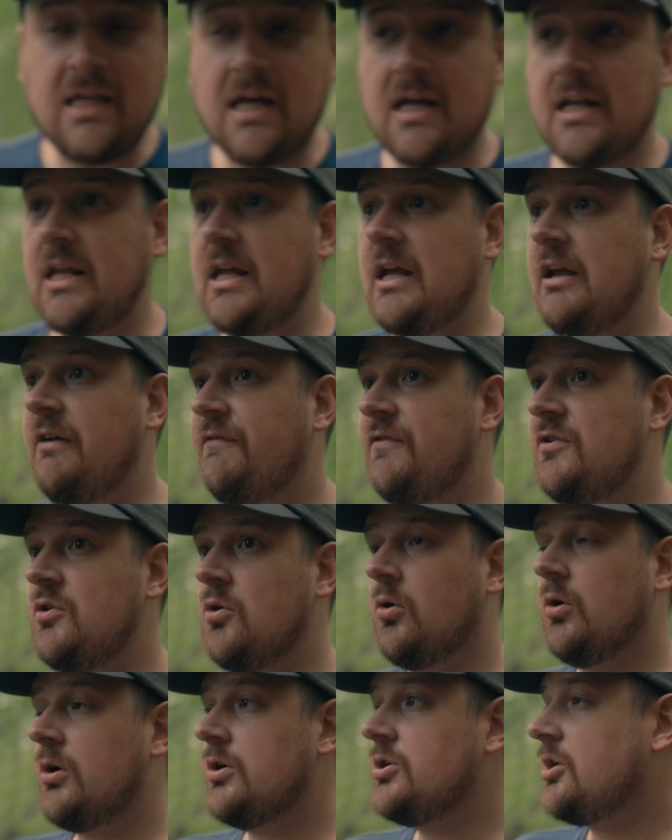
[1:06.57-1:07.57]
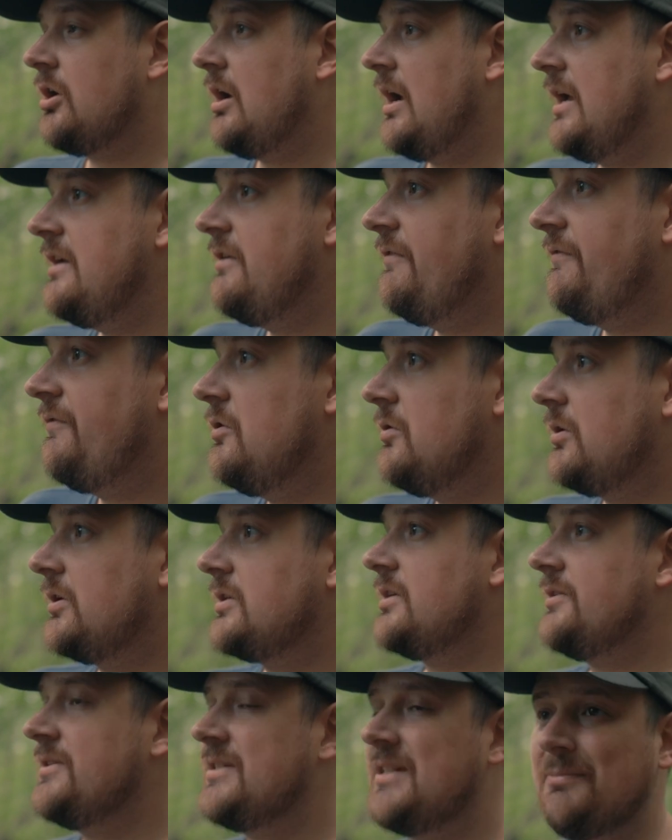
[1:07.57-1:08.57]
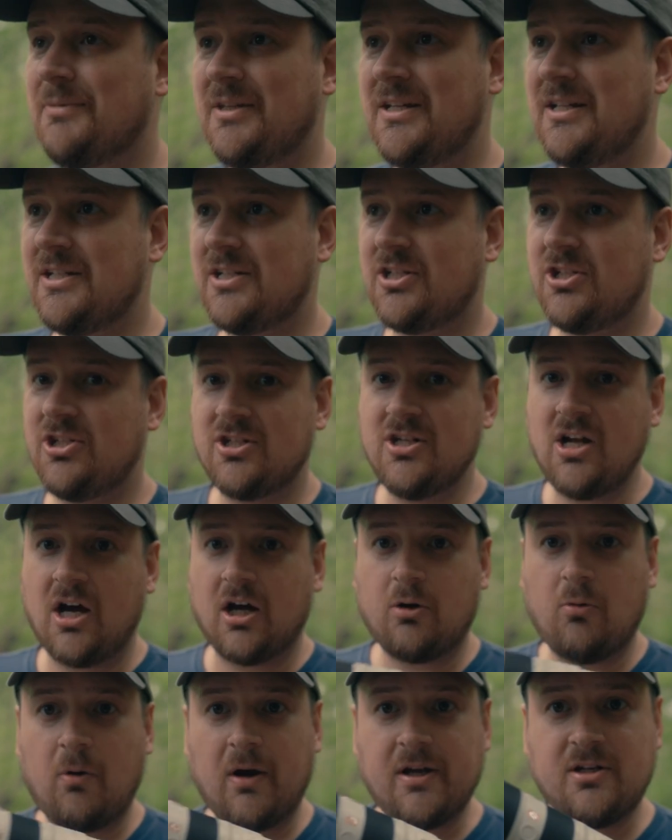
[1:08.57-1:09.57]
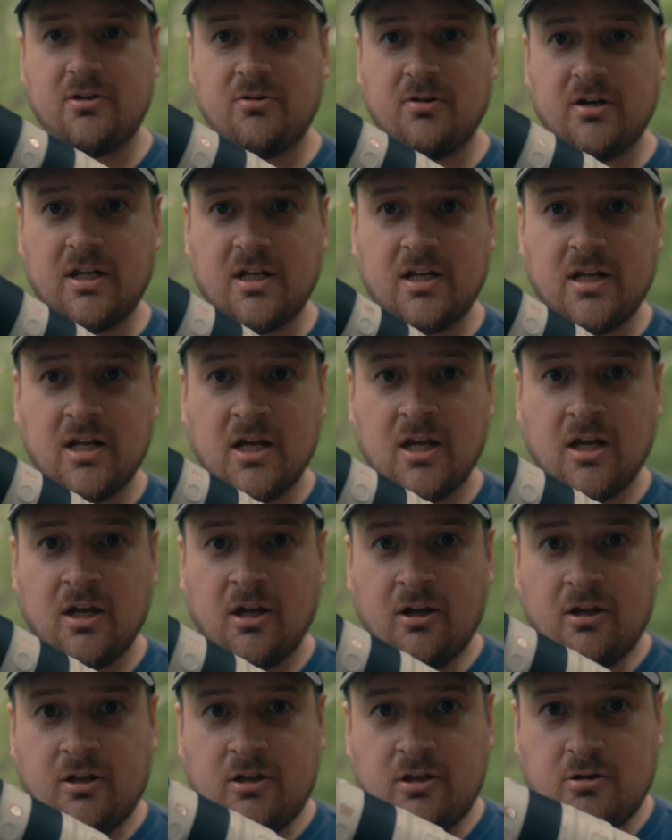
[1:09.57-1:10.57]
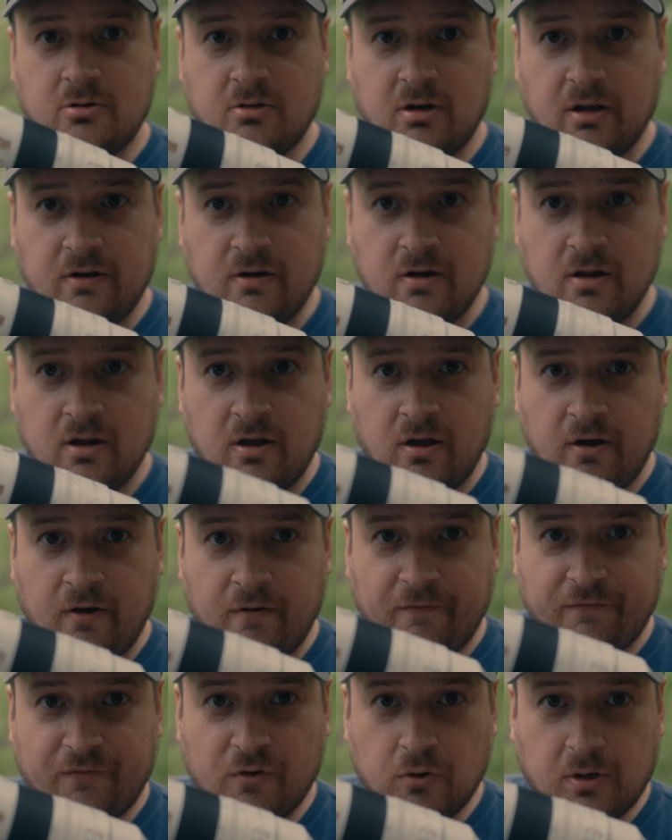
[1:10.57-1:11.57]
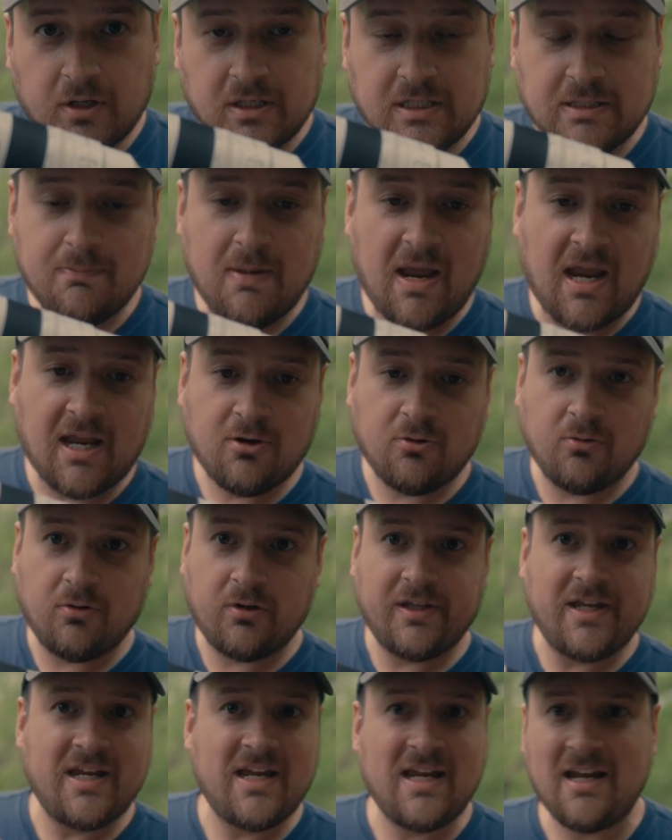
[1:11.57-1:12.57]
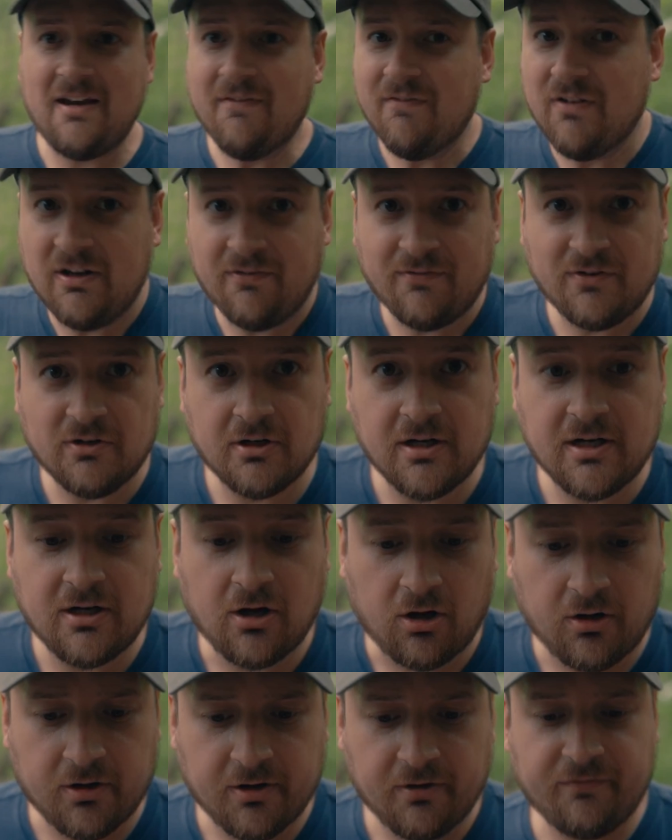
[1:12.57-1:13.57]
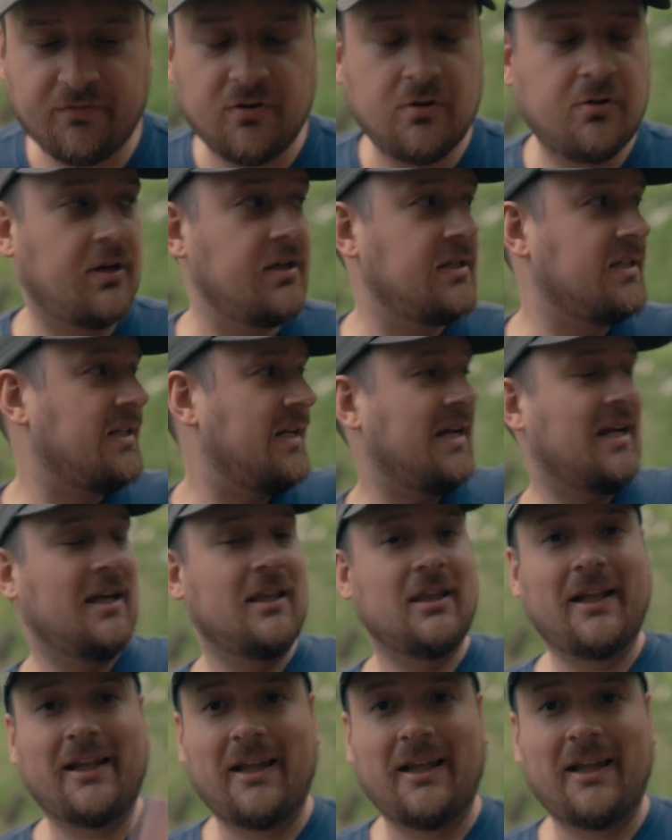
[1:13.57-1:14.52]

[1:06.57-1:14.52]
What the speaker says: that if you're trying to focus on something that's just not quite doing it, you can focus manually, even if you're in autofocus, like at the